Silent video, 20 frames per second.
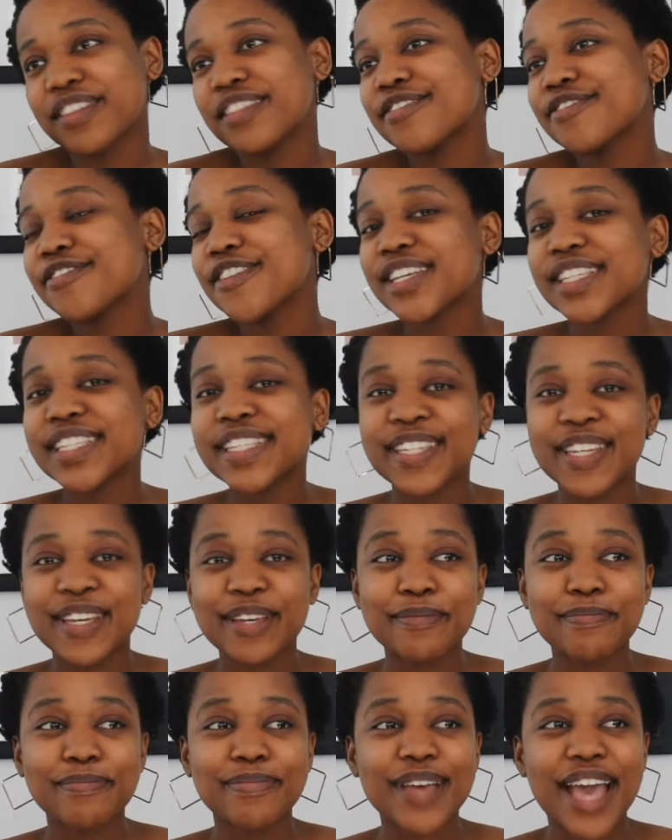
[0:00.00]
the first
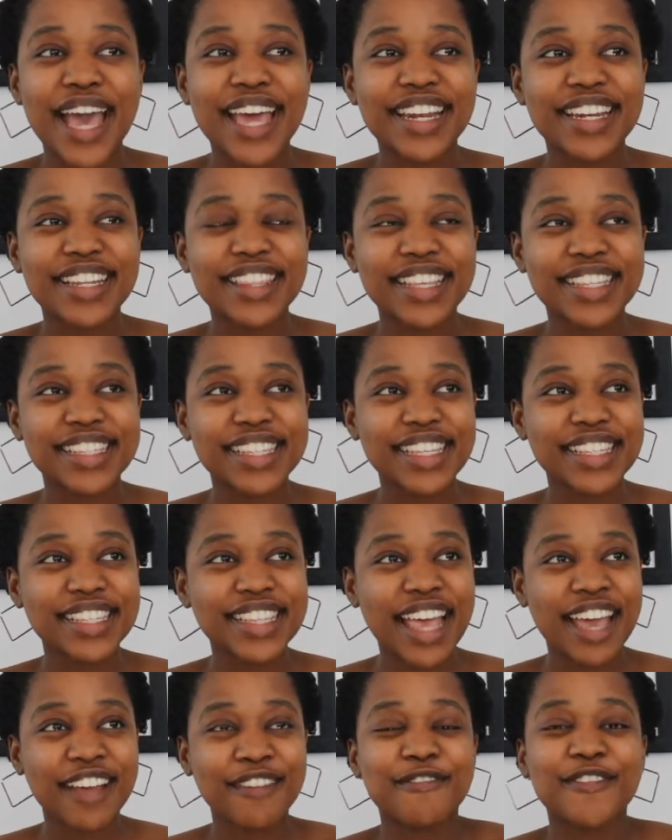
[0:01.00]
tip, and this is
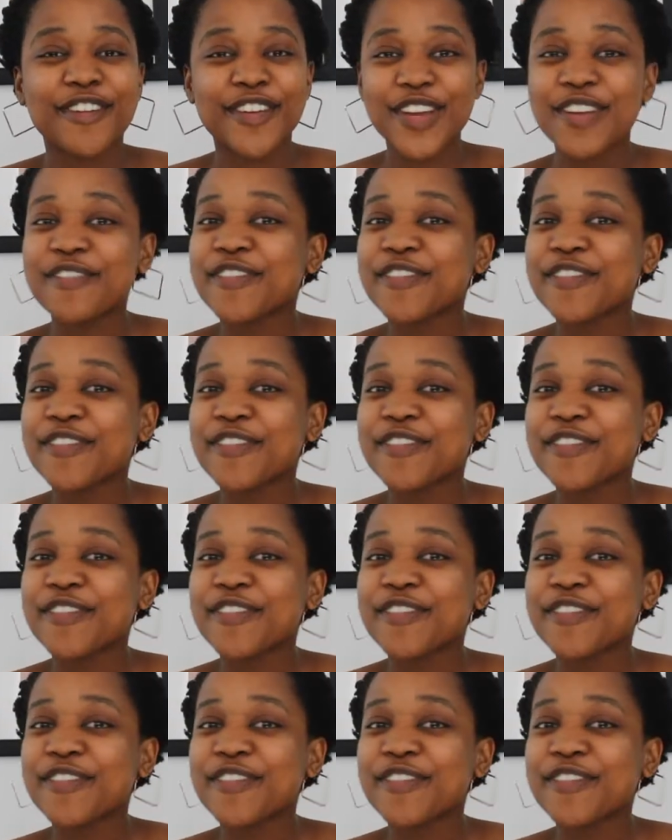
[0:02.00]
like very,